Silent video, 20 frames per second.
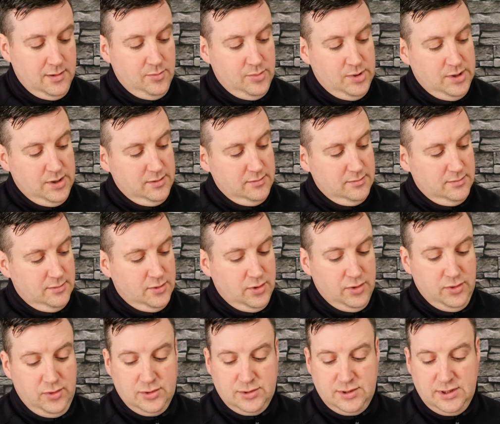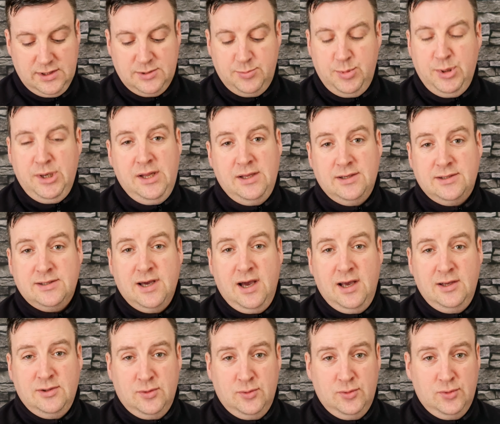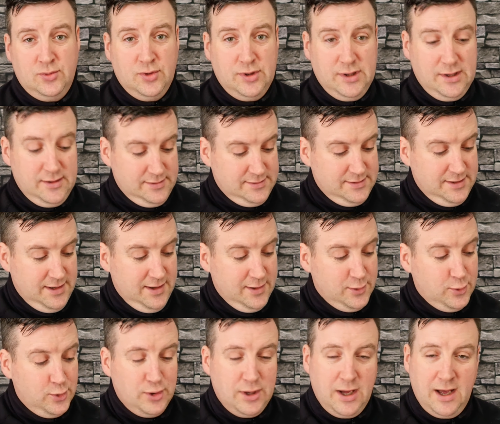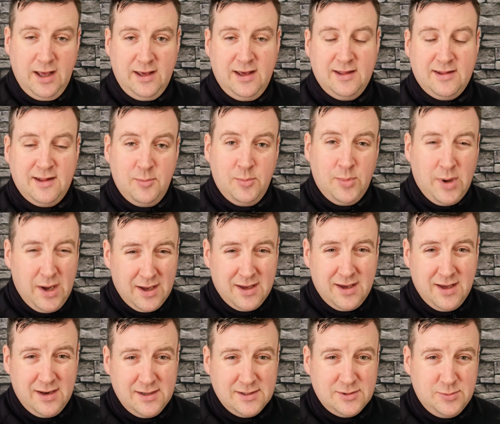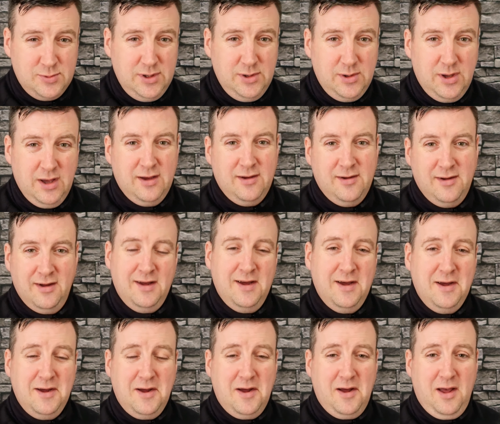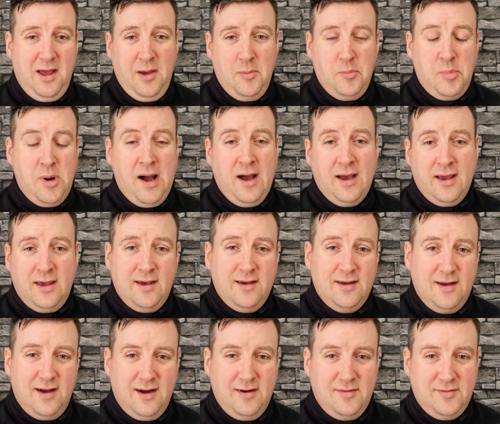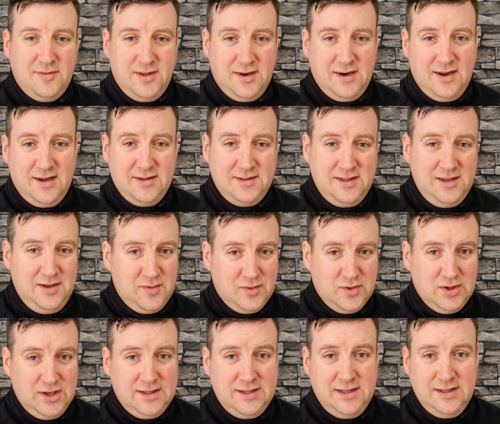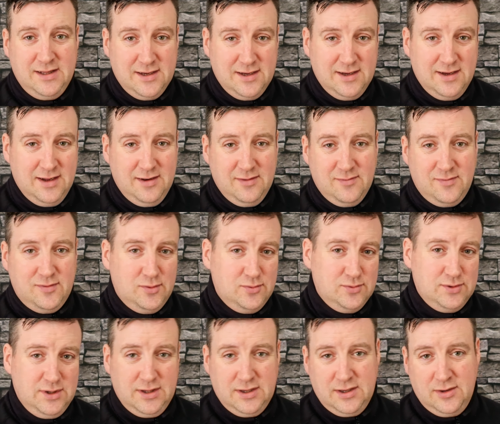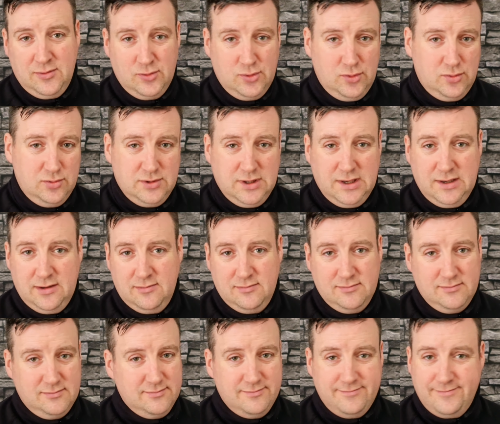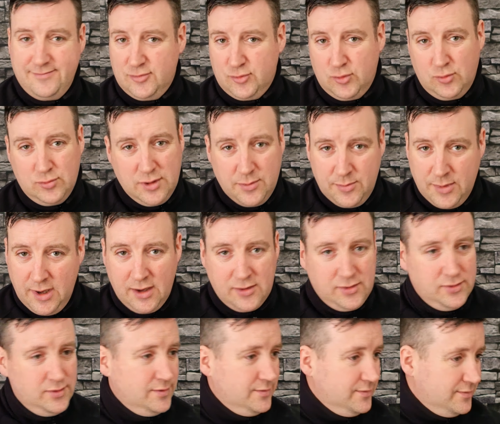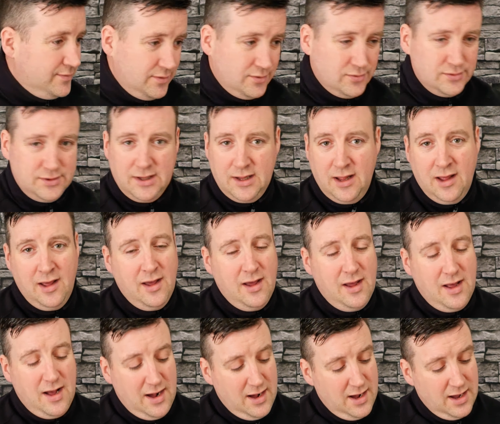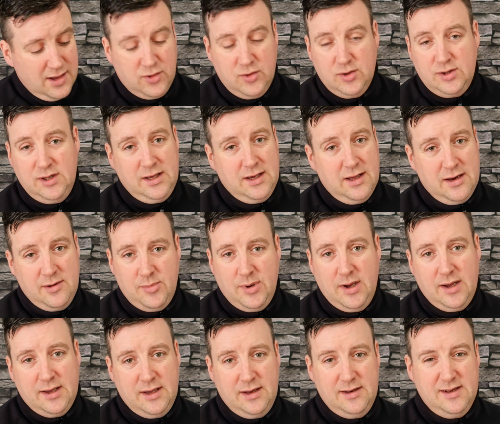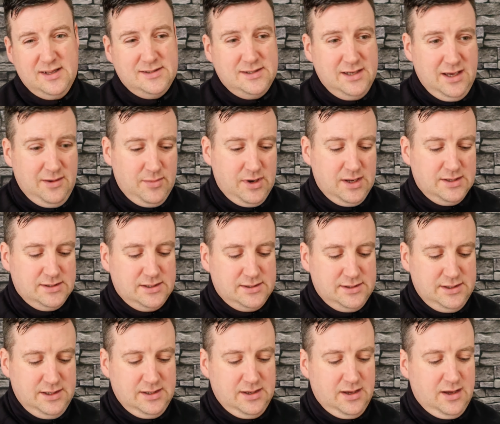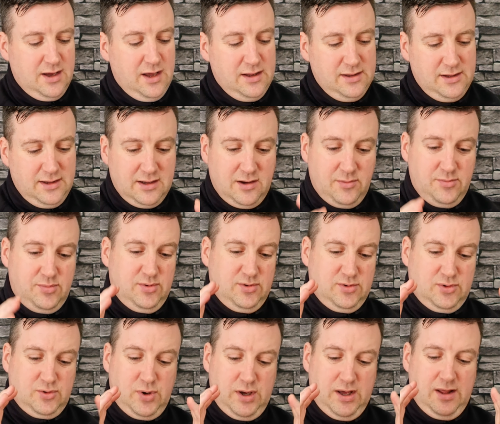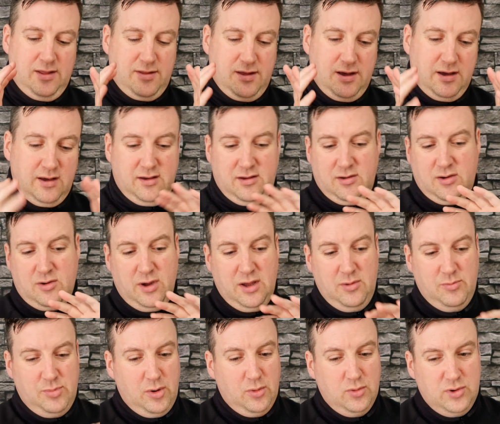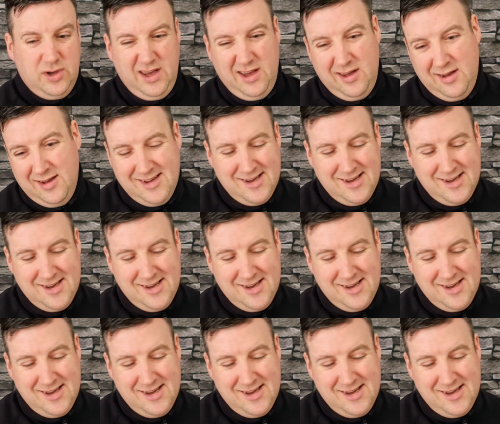But all you experienced guys will know that could I get it back in its wee bag after I deflated it and folded it and rolled it back out and folded it, I couldn't get it back in the same, and as I say, it ended up, it's quite thick, quite bulky.